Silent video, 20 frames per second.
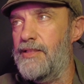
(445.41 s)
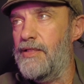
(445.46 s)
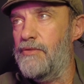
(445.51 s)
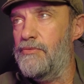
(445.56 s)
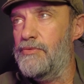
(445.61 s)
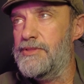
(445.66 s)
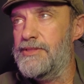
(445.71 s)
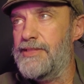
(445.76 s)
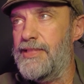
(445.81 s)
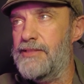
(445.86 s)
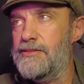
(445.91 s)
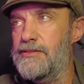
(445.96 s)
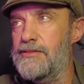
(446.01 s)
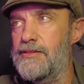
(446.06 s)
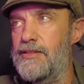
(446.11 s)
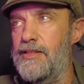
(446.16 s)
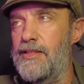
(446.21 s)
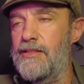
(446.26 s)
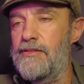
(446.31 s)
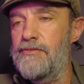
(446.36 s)
I was
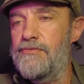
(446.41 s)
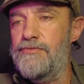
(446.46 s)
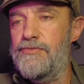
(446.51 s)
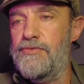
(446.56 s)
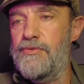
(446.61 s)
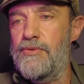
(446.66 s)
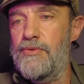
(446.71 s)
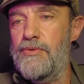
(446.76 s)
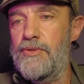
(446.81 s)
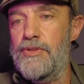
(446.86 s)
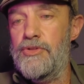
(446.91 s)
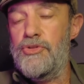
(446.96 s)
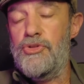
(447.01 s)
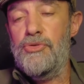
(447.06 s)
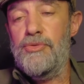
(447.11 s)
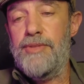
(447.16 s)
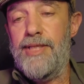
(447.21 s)
asking for 2